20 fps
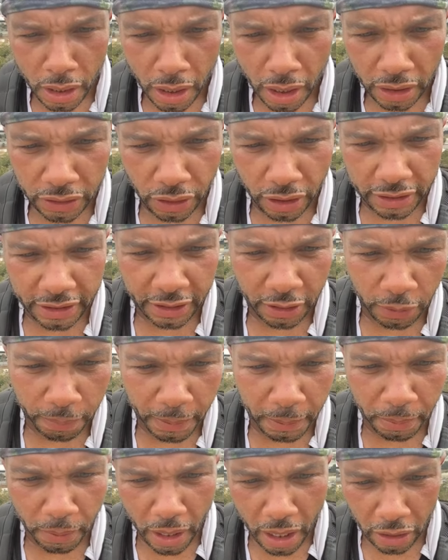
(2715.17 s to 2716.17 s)
try to tell
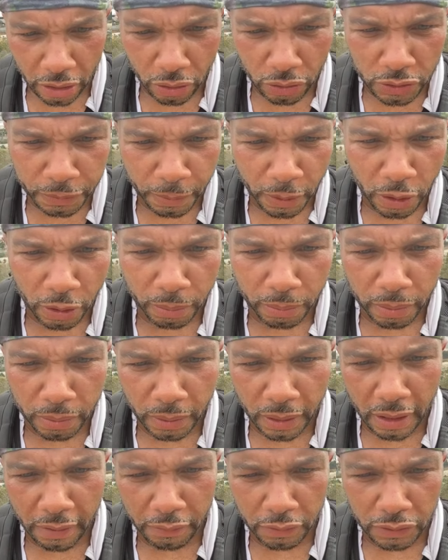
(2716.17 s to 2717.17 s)
people how low sperm
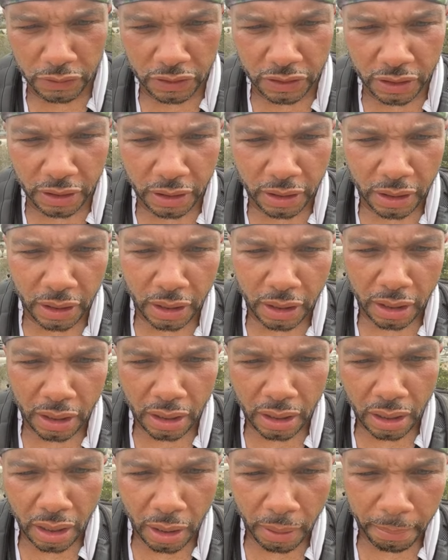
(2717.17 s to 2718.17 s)
levels,
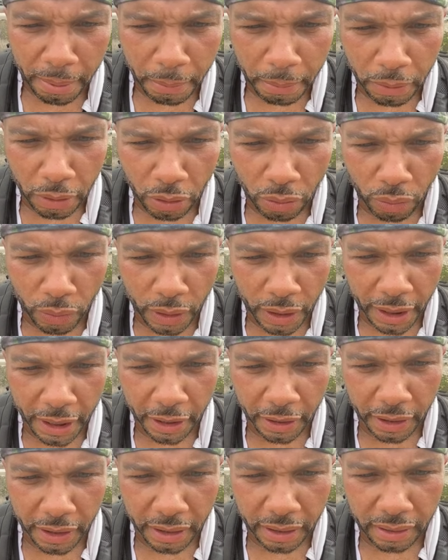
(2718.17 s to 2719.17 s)
people don't want to hear
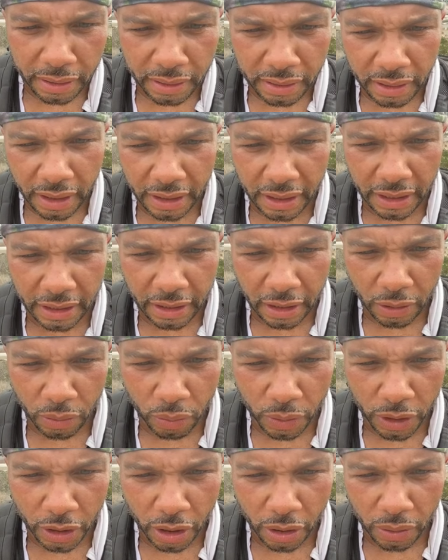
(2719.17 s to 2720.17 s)
it. They think they're a
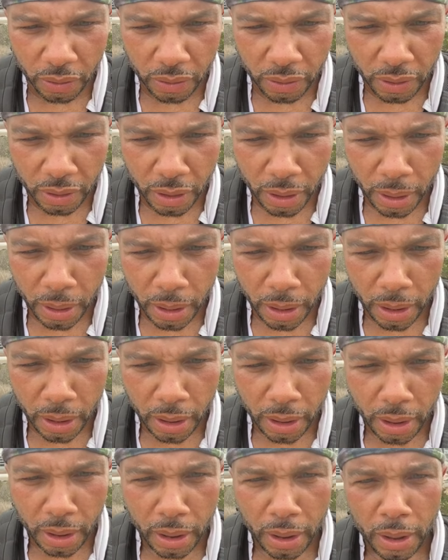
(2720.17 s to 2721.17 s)
weirdo.
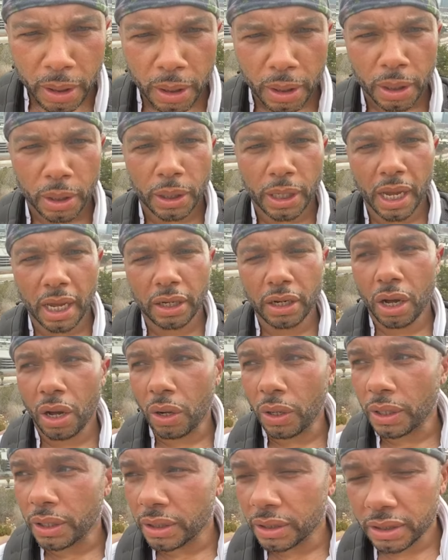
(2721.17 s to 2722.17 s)
Yeah, no.
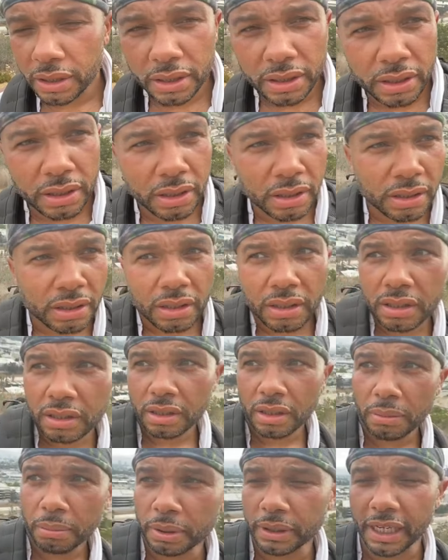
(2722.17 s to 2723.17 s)

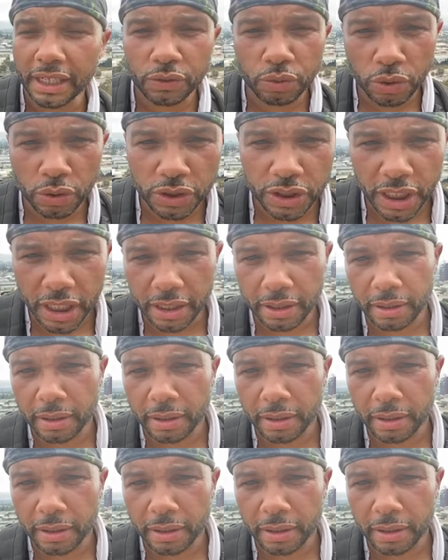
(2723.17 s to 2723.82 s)
But that's real shit.